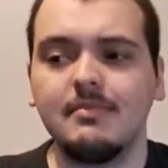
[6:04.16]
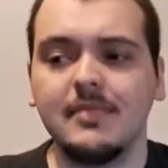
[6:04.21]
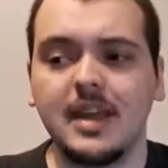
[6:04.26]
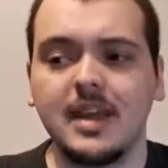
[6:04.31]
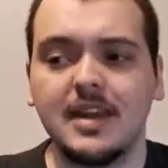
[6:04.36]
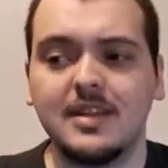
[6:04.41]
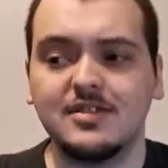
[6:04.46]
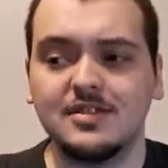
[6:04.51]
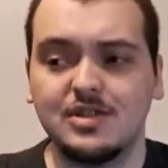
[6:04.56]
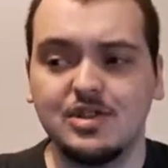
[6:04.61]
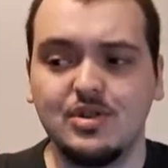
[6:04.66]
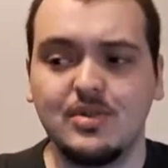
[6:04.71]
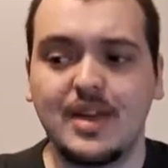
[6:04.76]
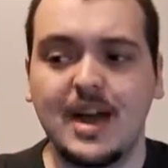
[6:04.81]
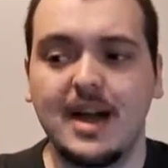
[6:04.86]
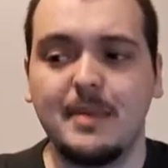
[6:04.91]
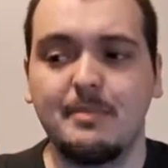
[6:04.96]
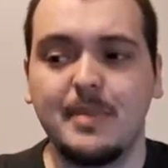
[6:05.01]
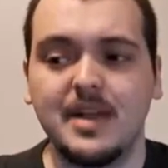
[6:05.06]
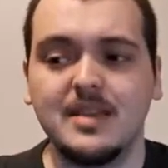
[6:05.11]
And to do
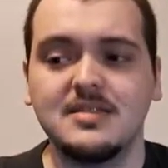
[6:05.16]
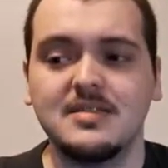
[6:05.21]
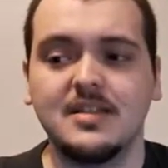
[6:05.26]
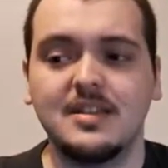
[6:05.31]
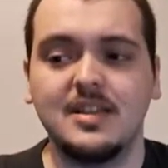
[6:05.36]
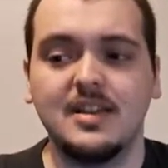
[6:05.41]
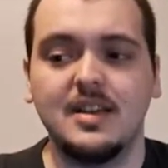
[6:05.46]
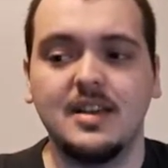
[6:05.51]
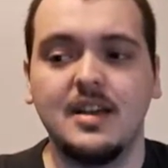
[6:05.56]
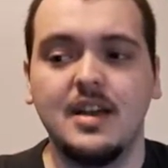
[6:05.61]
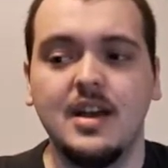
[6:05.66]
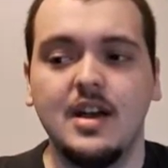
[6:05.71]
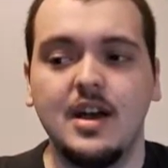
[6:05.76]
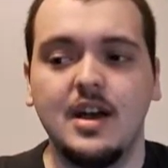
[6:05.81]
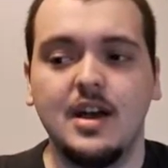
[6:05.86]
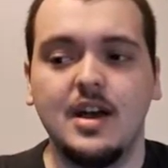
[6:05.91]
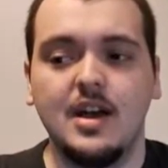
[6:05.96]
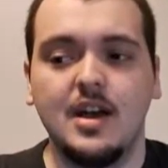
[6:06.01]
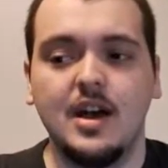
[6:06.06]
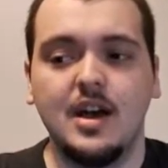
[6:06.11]
that, basically,
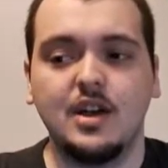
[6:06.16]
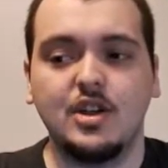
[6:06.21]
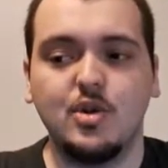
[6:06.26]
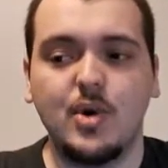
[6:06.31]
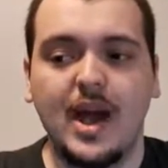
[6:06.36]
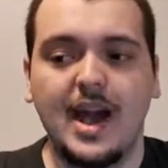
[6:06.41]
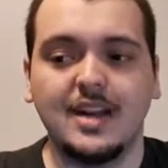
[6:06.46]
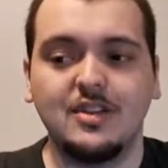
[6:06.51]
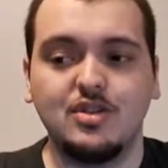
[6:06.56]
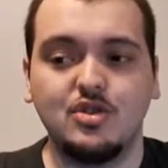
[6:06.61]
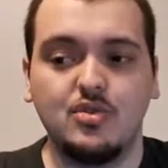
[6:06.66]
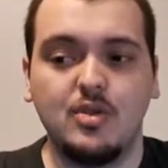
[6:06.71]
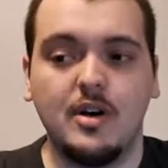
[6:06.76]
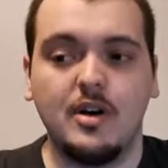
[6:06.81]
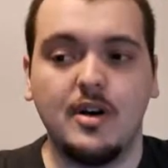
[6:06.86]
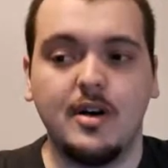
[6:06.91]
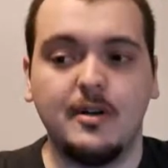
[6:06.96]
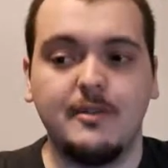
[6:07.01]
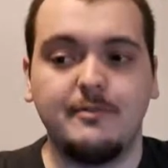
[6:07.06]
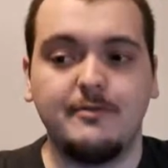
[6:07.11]
you had to do
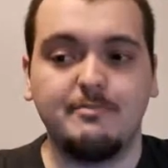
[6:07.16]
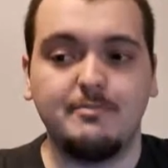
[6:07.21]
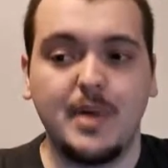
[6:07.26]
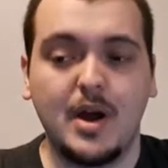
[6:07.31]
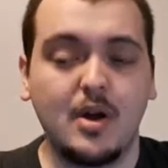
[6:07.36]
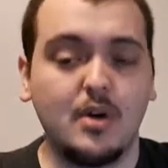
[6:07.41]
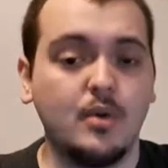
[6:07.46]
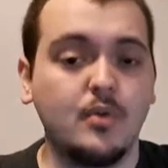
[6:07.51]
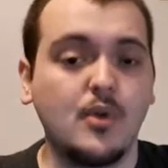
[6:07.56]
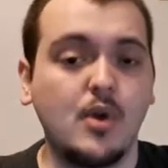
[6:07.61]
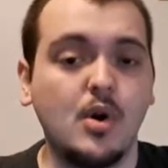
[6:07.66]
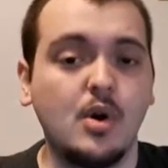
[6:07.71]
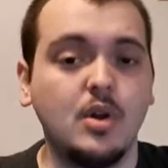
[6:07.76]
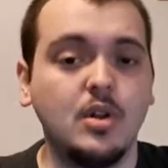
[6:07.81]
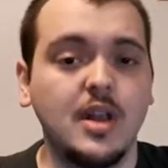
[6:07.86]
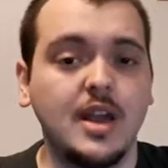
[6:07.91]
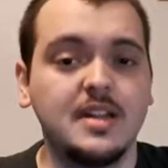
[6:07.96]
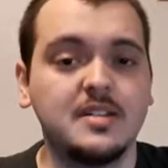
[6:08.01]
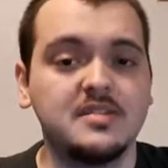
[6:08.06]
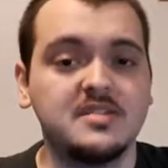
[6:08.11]
a barrel roll
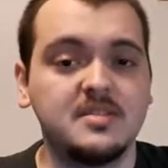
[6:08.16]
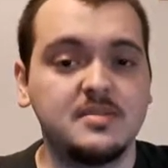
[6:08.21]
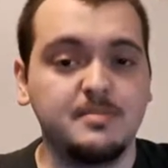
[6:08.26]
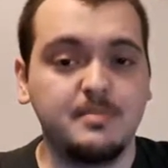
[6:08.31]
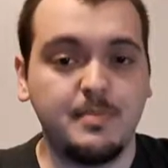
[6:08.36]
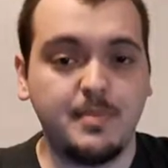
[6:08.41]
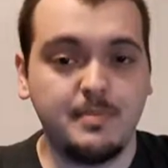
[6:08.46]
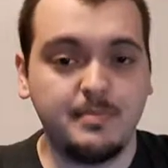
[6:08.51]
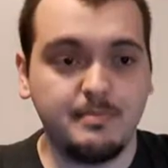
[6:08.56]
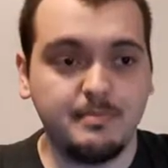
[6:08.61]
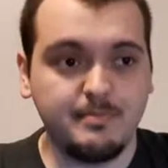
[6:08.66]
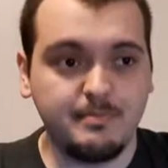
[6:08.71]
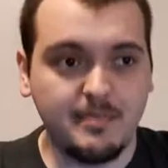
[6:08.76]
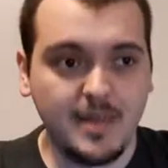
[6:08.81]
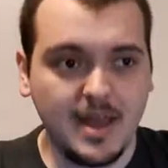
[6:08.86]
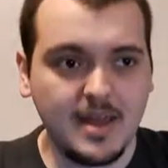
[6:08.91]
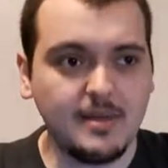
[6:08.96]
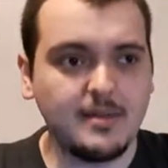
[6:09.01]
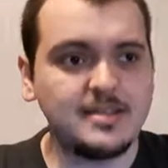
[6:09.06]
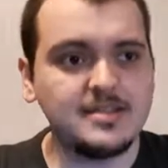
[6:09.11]
and
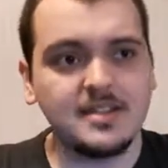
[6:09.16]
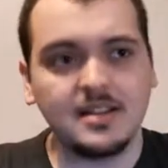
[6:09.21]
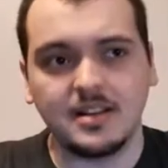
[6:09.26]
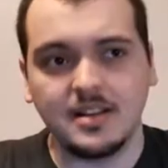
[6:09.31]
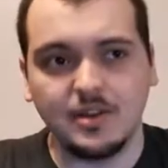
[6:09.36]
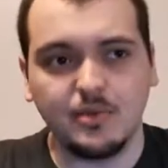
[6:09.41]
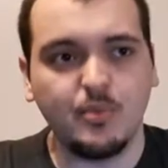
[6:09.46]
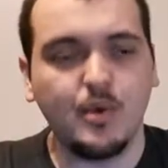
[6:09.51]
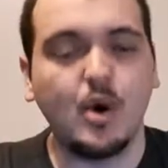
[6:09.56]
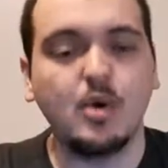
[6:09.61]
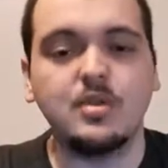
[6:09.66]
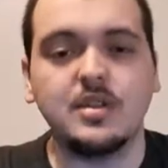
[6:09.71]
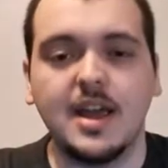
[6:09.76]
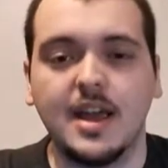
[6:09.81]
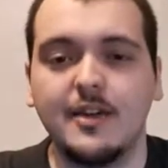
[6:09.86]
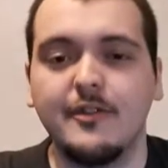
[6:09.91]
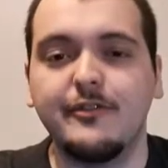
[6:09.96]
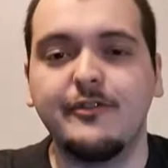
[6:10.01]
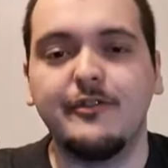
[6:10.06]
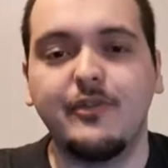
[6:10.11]
basically
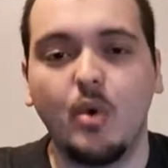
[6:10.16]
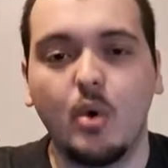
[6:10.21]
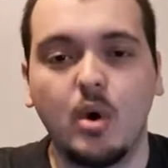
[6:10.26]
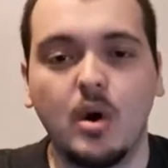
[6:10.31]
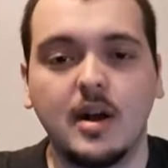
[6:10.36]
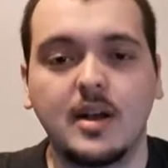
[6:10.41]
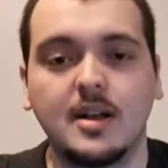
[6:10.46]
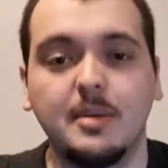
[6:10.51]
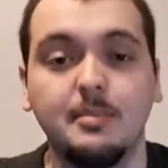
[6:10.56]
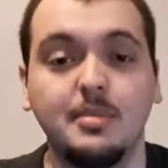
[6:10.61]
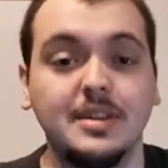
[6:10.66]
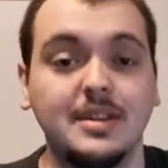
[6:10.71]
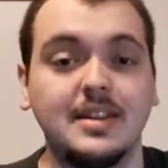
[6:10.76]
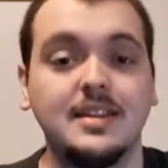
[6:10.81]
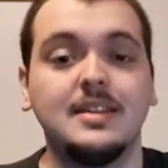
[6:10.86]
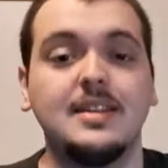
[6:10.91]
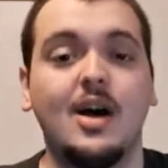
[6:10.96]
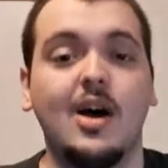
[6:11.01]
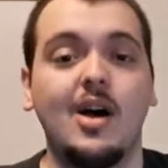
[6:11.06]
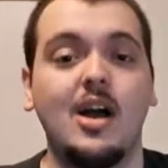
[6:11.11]
rotate 4
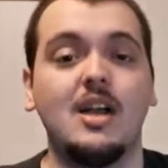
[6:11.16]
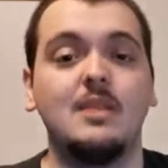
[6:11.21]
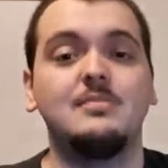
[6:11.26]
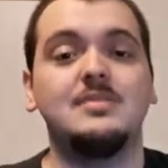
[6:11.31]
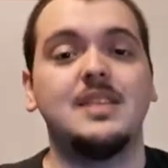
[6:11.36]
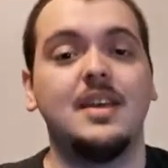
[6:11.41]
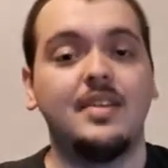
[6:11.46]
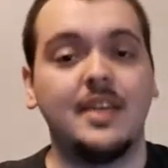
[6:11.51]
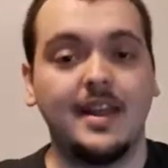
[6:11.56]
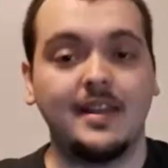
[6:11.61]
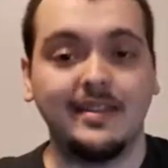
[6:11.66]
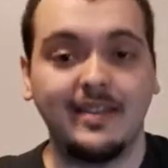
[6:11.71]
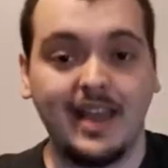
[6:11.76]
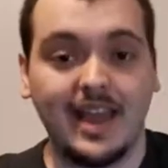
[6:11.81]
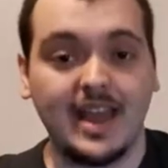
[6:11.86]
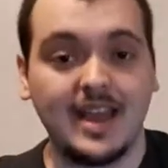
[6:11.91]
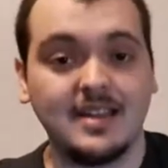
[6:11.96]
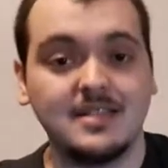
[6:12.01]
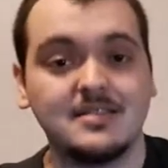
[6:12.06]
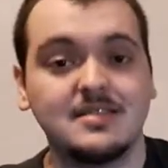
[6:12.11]
complete times and then
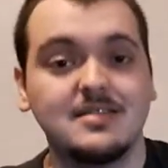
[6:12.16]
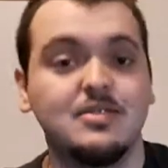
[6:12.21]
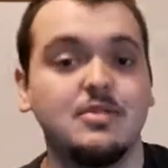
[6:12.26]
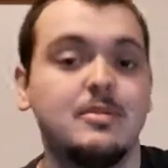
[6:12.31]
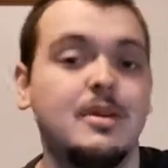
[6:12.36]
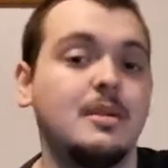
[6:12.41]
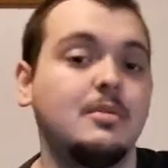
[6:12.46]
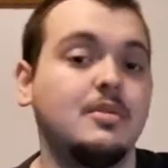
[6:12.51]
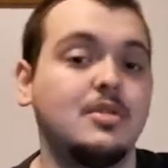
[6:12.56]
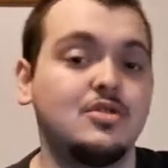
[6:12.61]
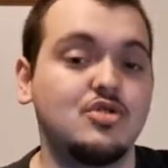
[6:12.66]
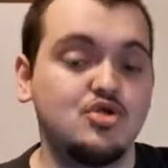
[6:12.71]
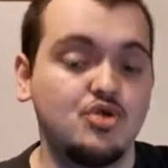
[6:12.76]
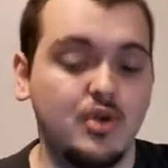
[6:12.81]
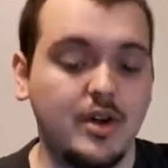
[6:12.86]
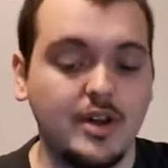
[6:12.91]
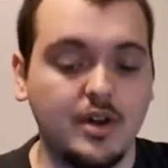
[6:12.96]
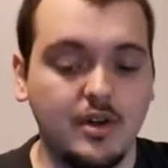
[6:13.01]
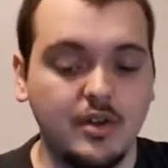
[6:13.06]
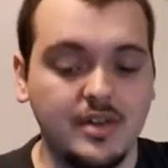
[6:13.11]
land to be able to
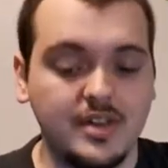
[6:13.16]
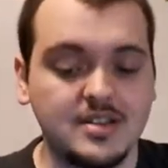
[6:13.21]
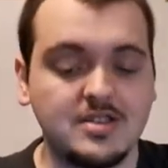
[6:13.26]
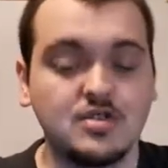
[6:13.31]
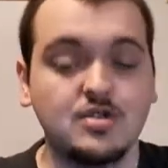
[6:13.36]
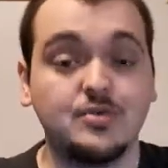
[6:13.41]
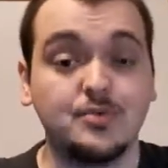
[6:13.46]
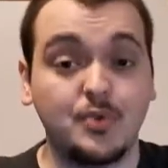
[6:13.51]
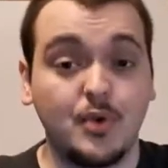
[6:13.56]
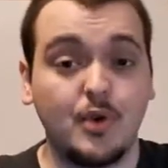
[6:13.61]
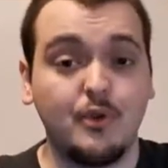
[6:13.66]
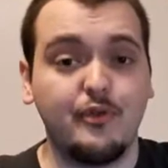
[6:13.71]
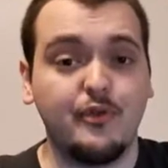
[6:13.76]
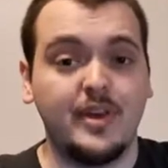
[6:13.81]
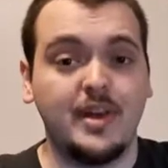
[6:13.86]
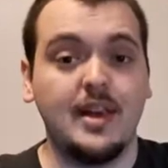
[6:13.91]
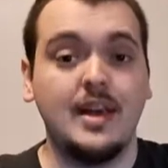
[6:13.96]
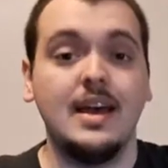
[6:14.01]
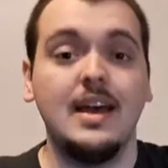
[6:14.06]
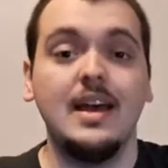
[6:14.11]
trigger this
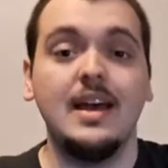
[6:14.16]
trophy.